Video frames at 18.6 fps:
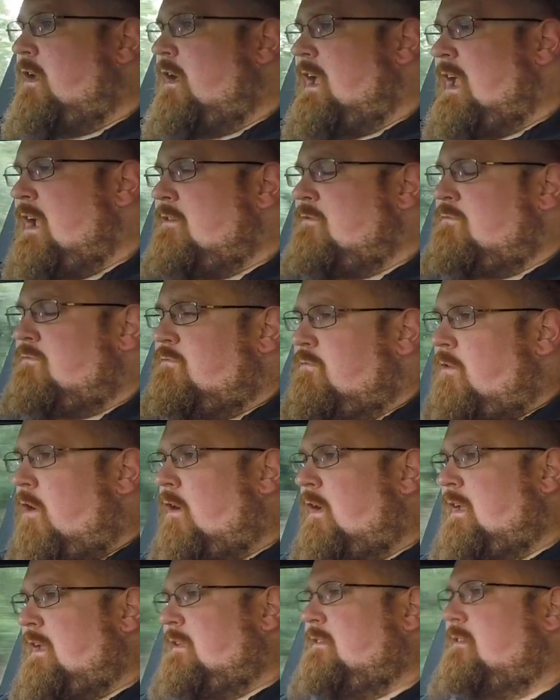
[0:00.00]
It
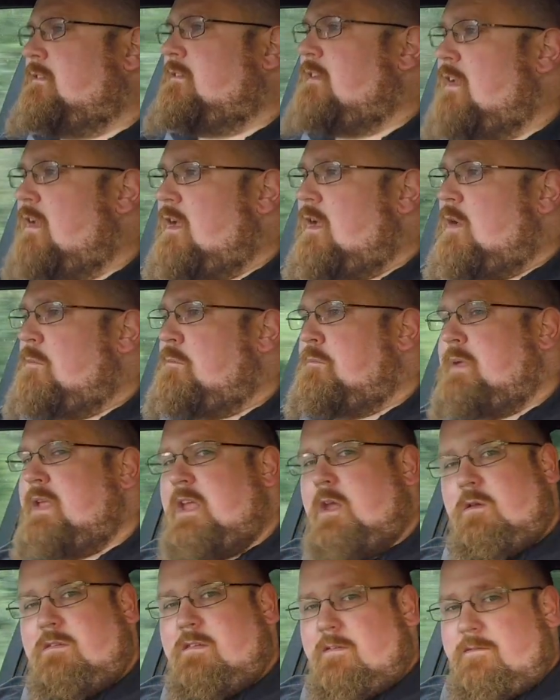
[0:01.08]
rides
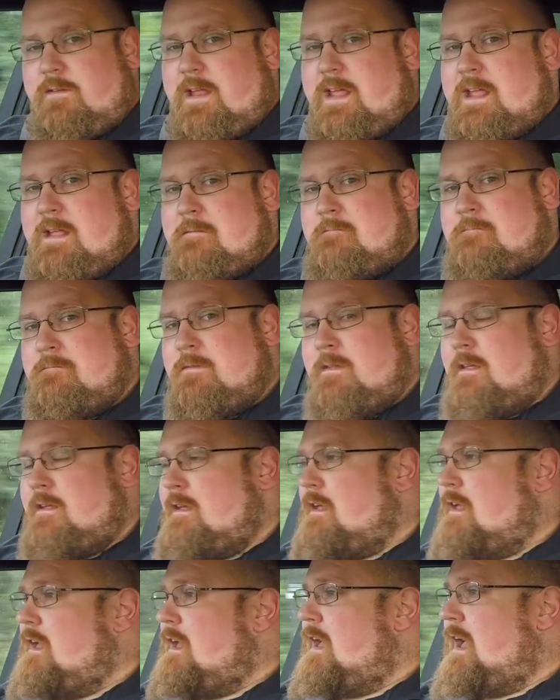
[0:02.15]
beautifully
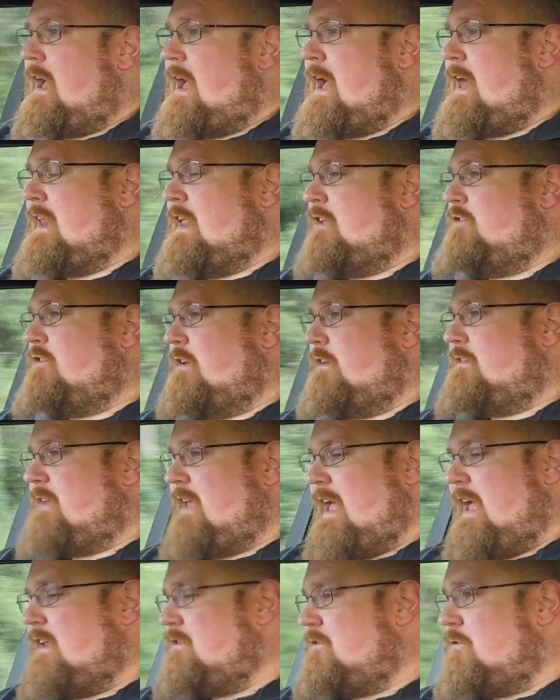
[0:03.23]
and it just
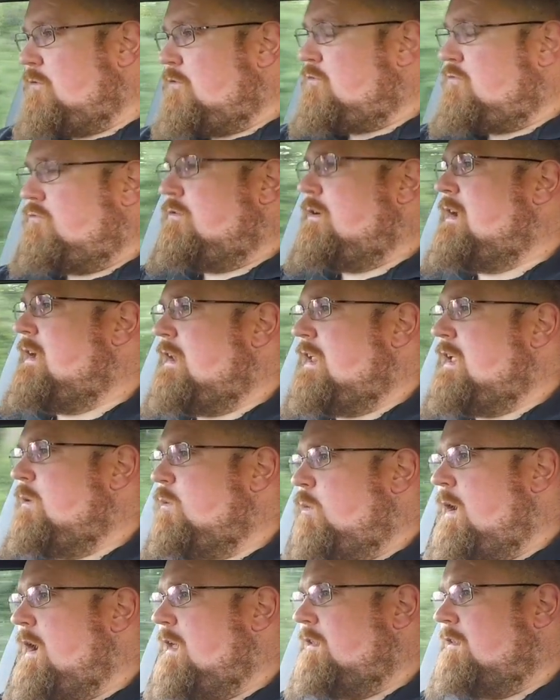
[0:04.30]
handles really
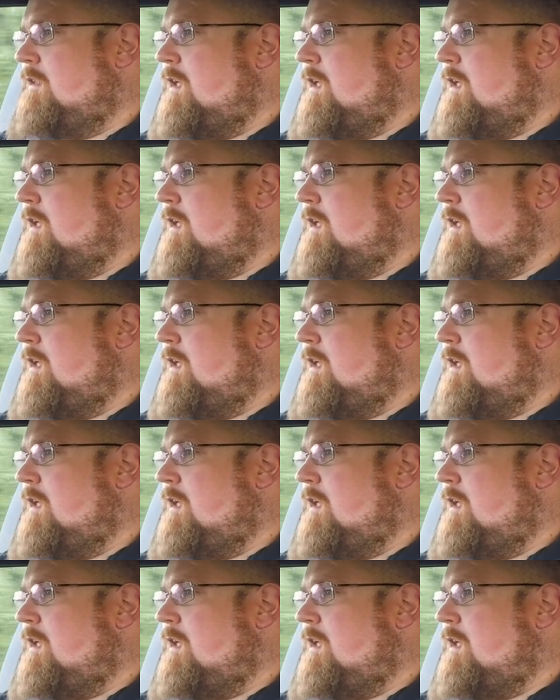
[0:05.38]
well.